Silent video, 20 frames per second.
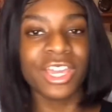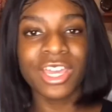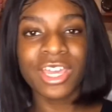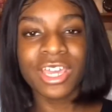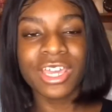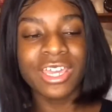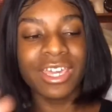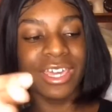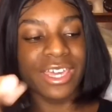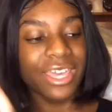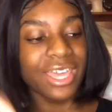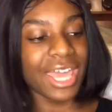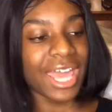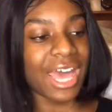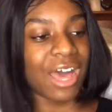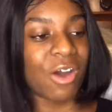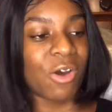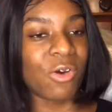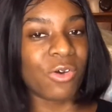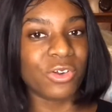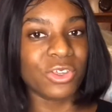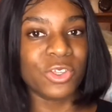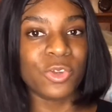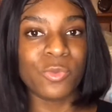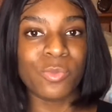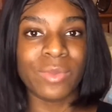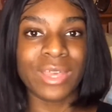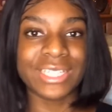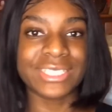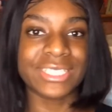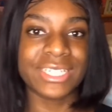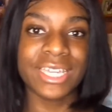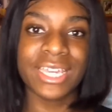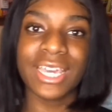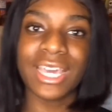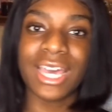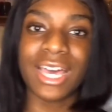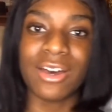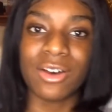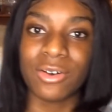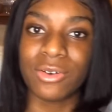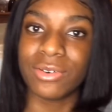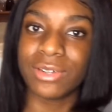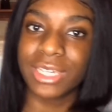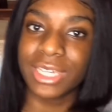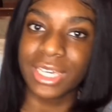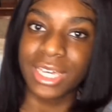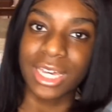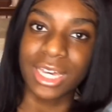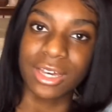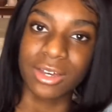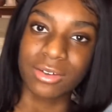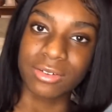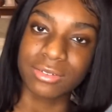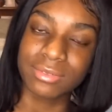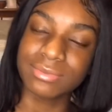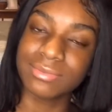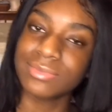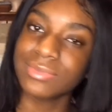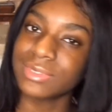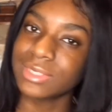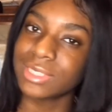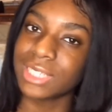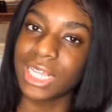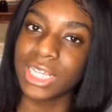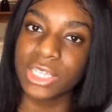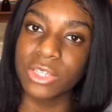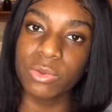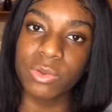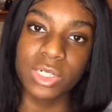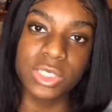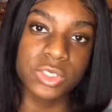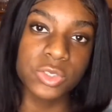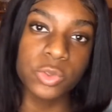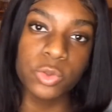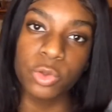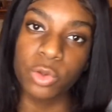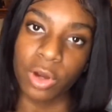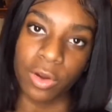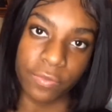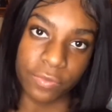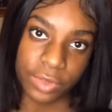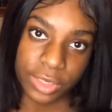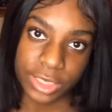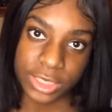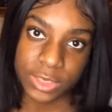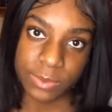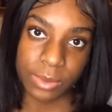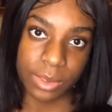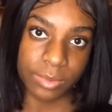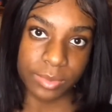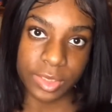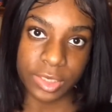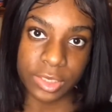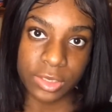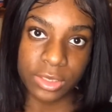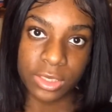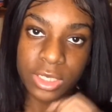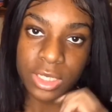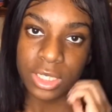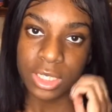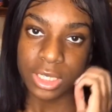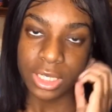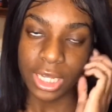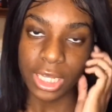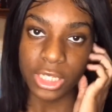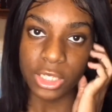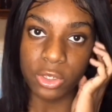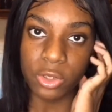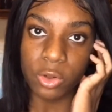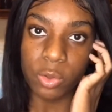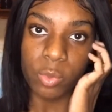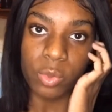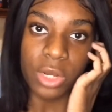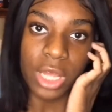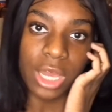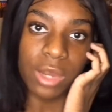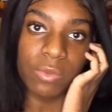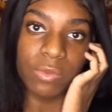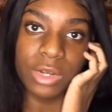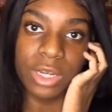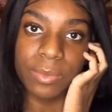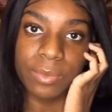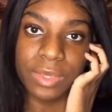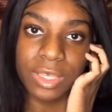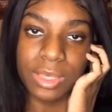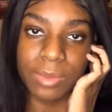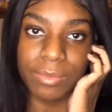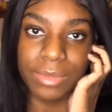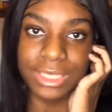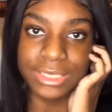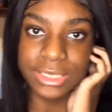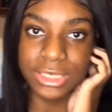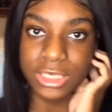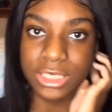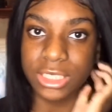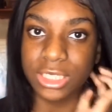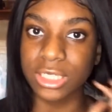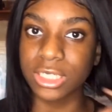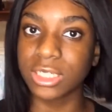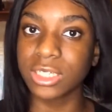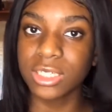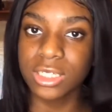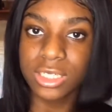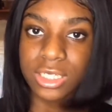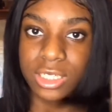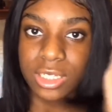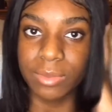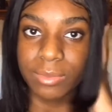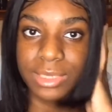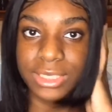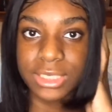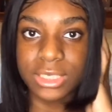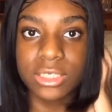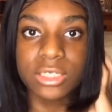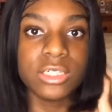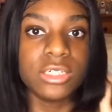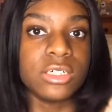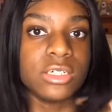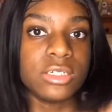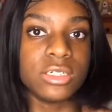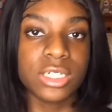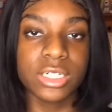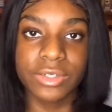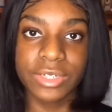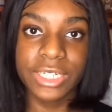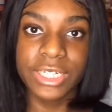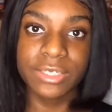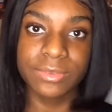Get out, you messy. Get out. Get out. Like, you are too grown for this, baby. Like, you do not want to be a messy girl, all right?